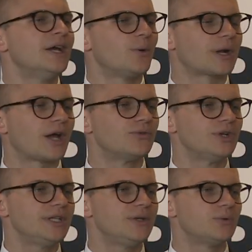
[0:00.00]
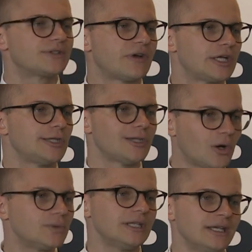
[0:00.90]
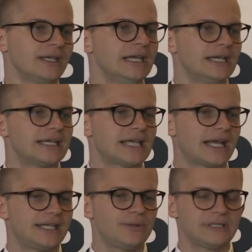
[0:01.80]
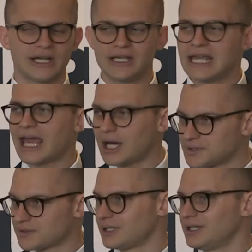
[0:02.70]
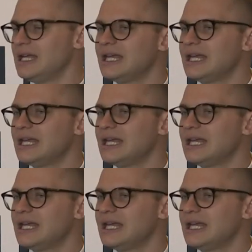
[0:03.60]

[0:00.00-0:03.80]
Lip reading: When I really was very lonely, is that he was there, he helped me.